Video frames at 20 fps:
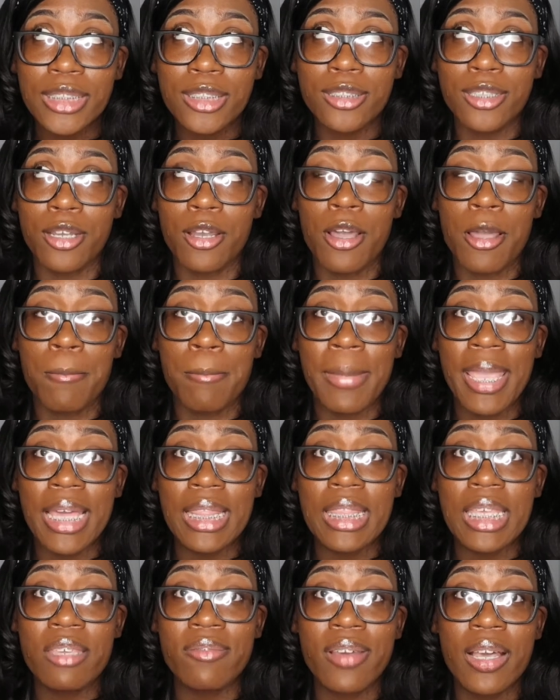so I may
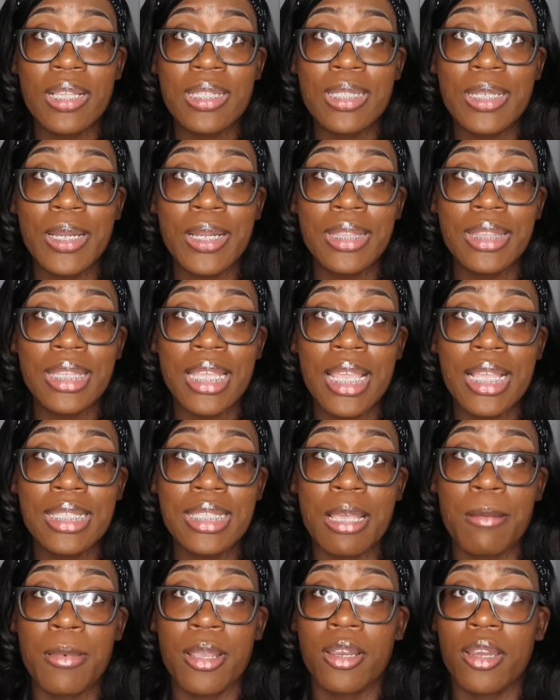leave out certain things
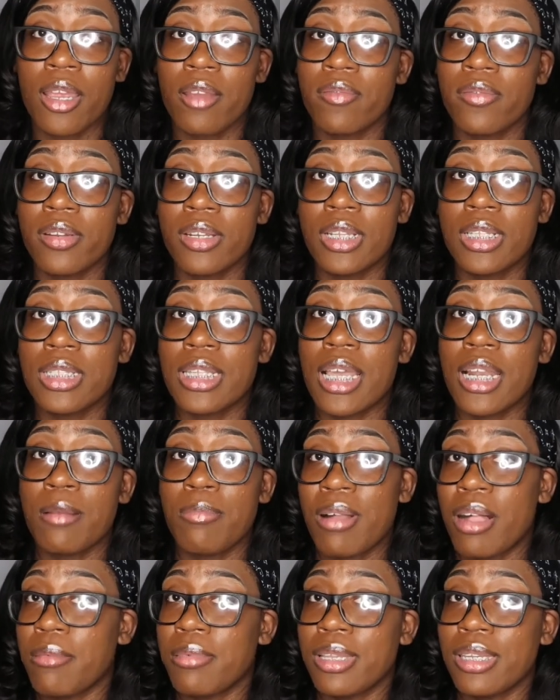that my graphic designer
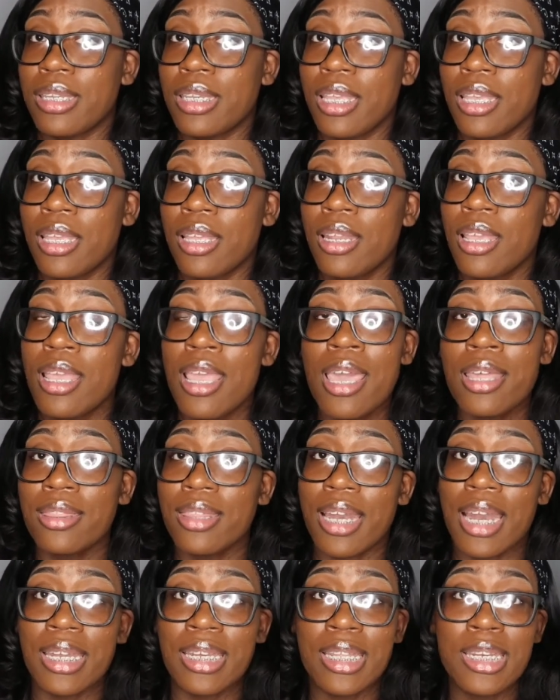probably did
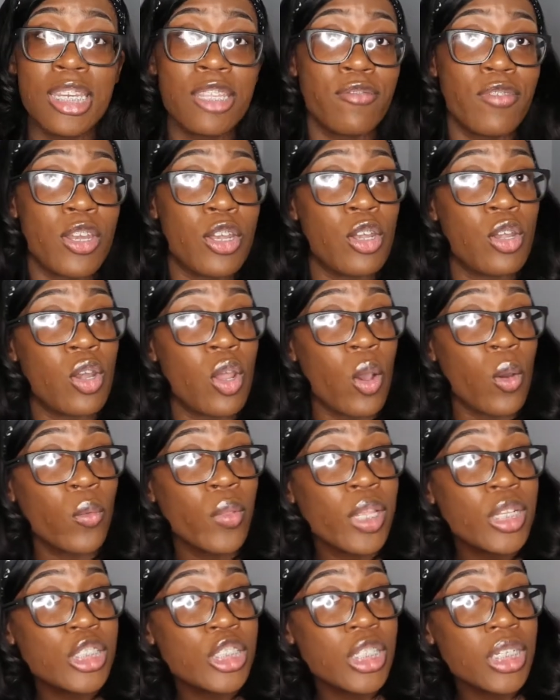that I didn't even know
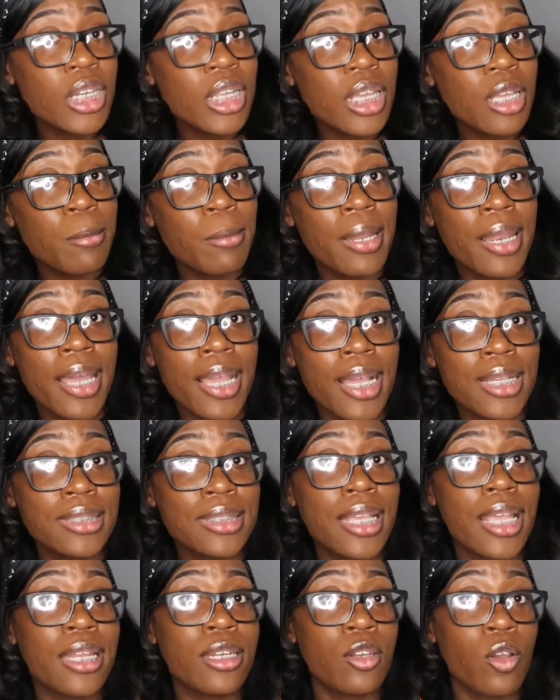that she did but like I
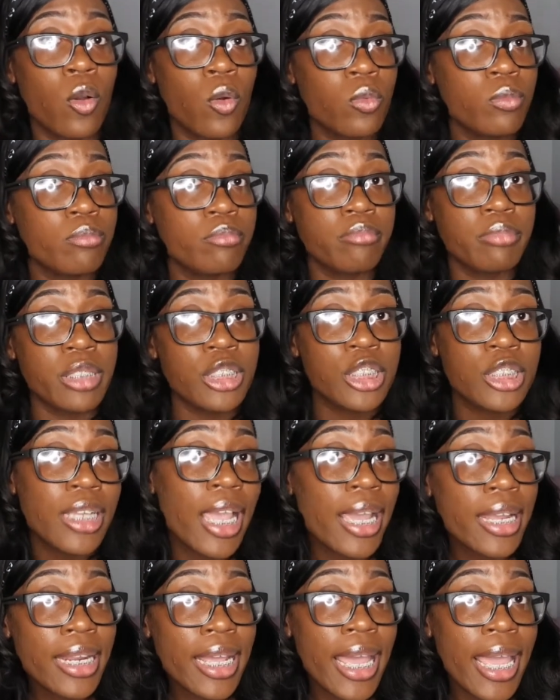said don't be
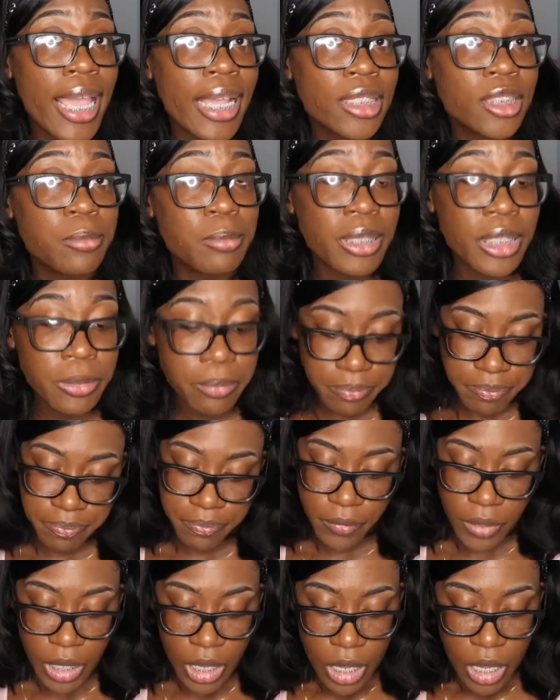shy to ask me
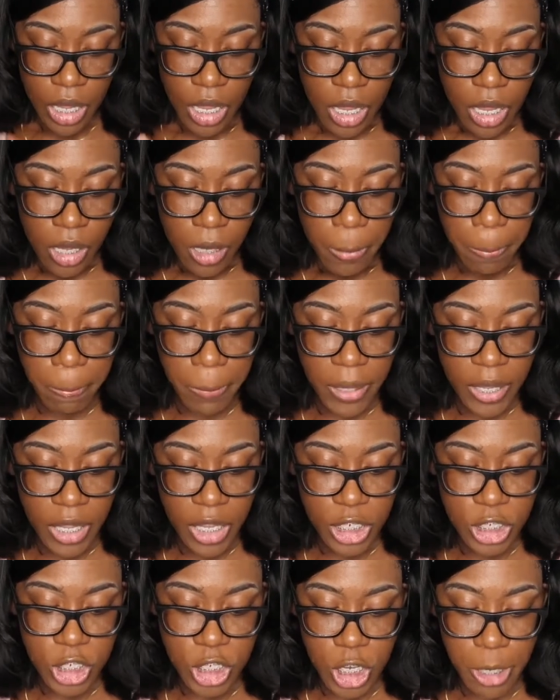
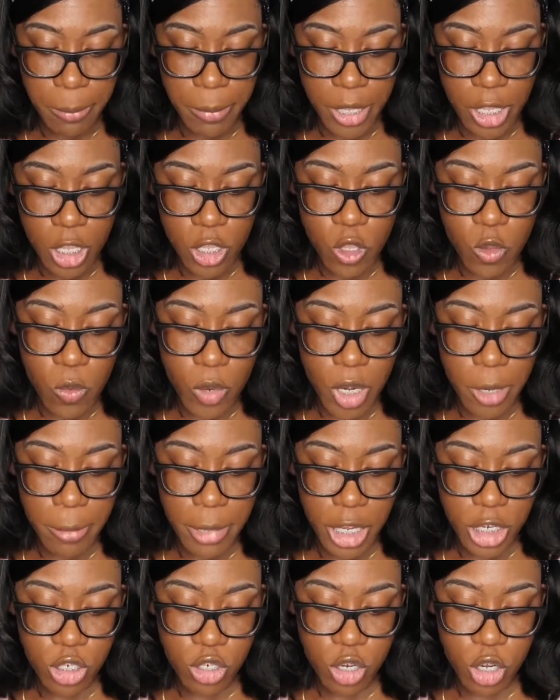but shipping you want to
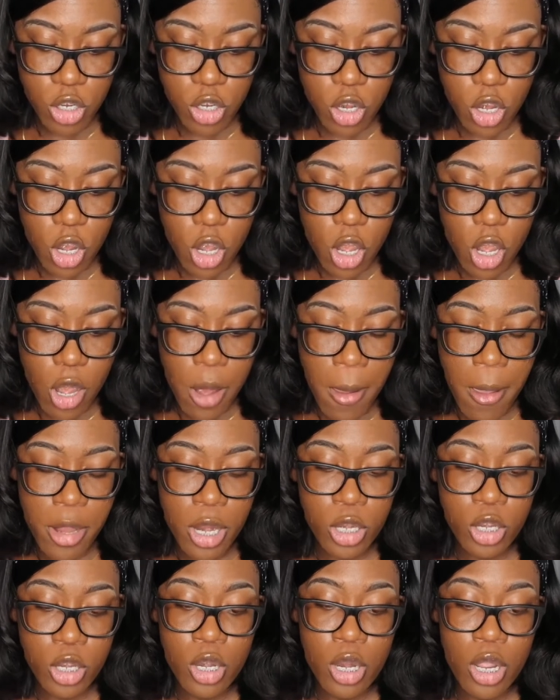make sure you're
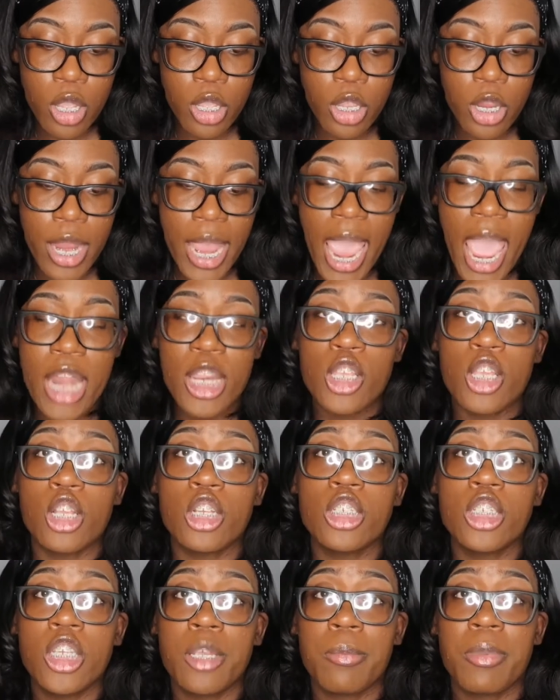you're adding your
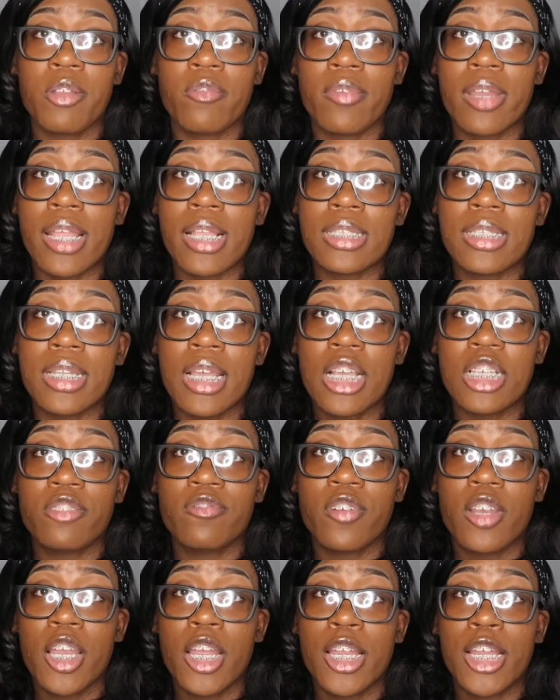shipping rates now as
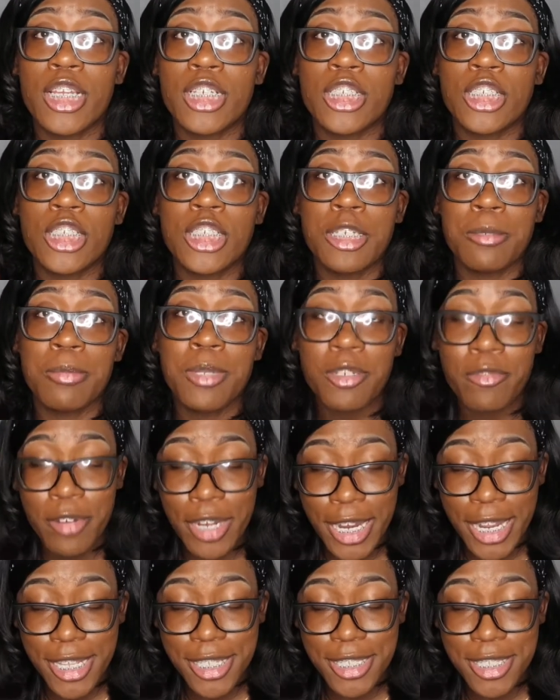far as shipping
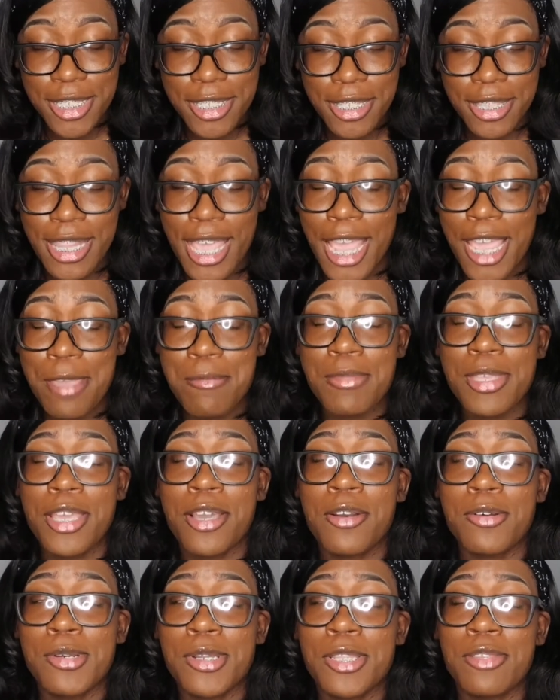rates that could be
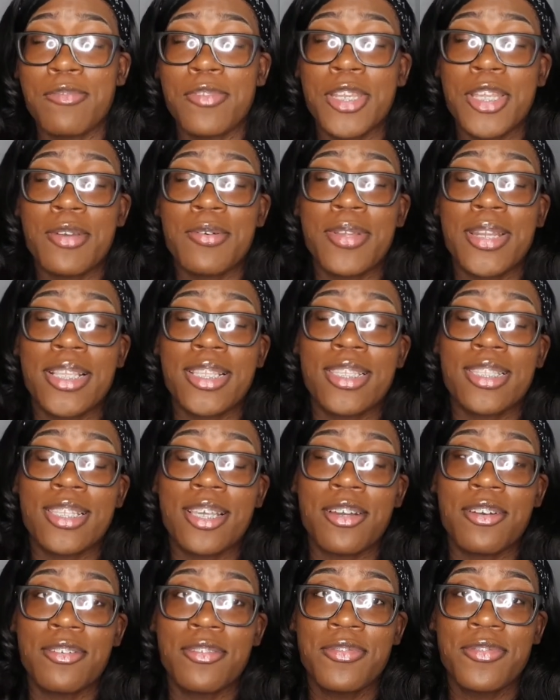a whole nother video in
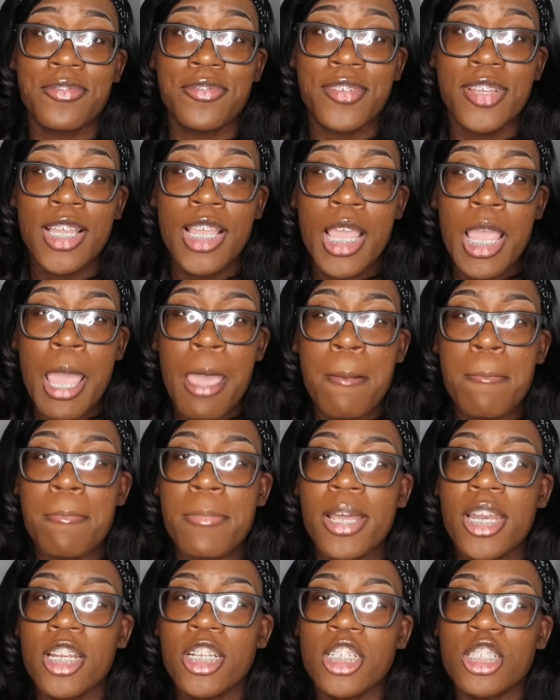itself
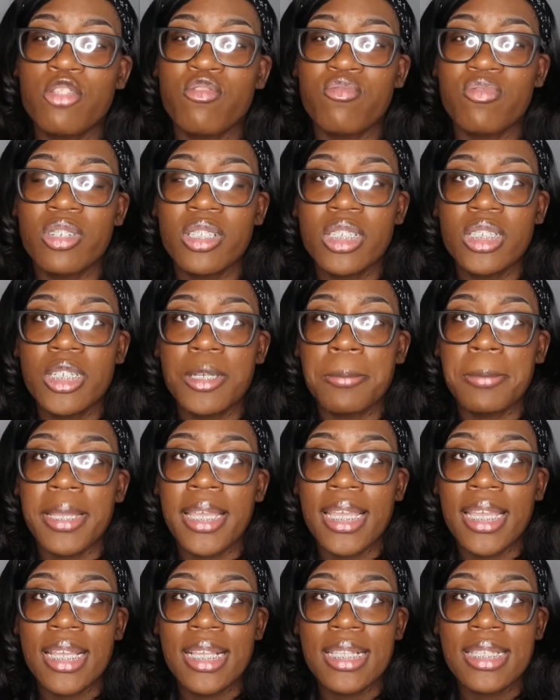but it just really
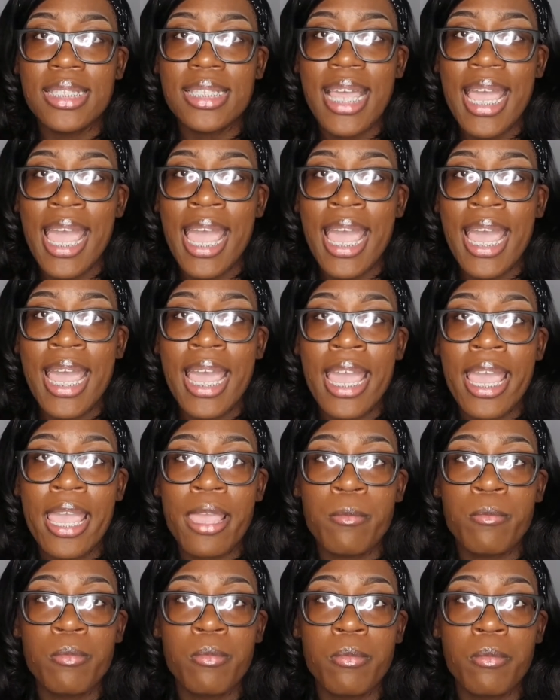depends
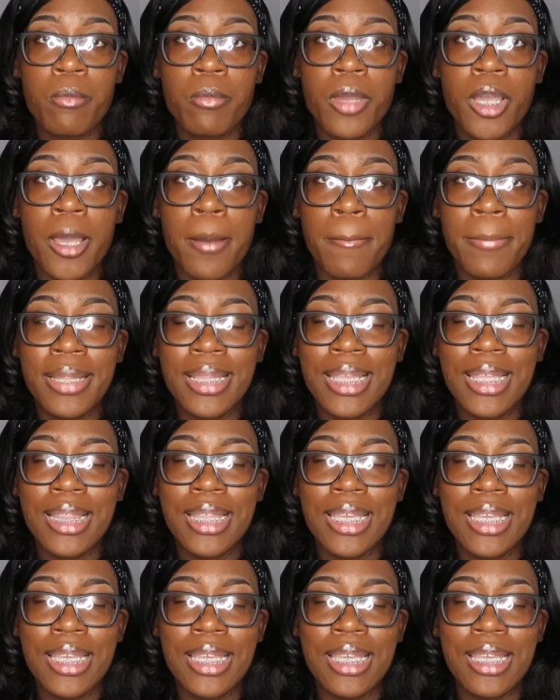I'm
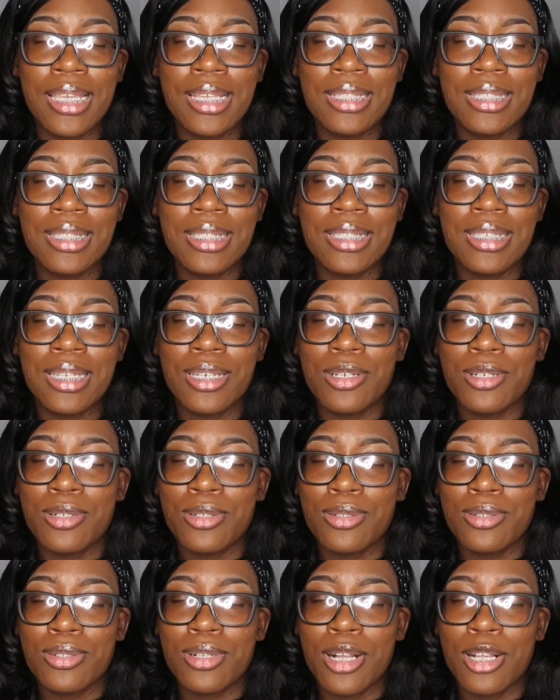completely
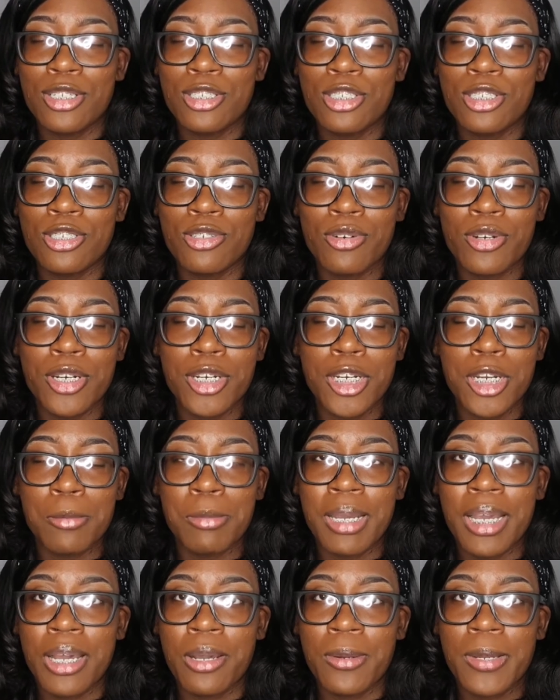still unsure
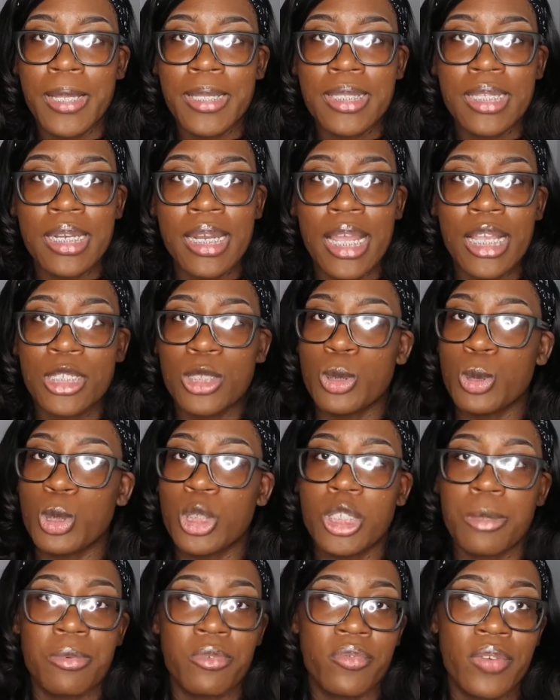about international
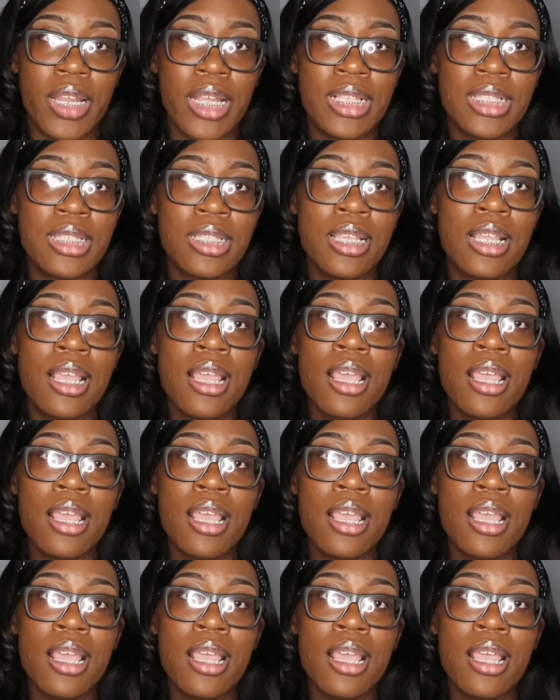shipping rates